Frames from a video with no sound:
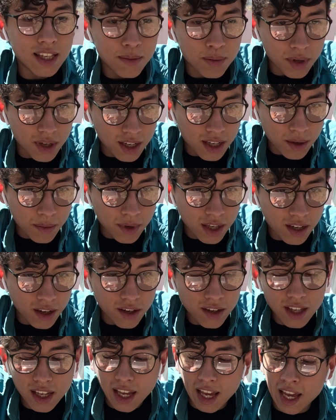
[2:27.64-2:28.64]
this plugin we
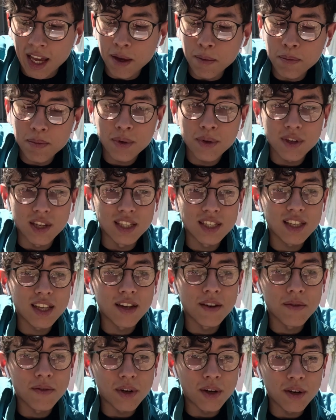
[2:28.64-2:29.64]
called it amp
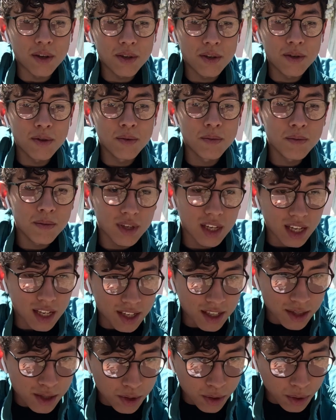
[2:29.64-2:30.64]
instead of volume, and it's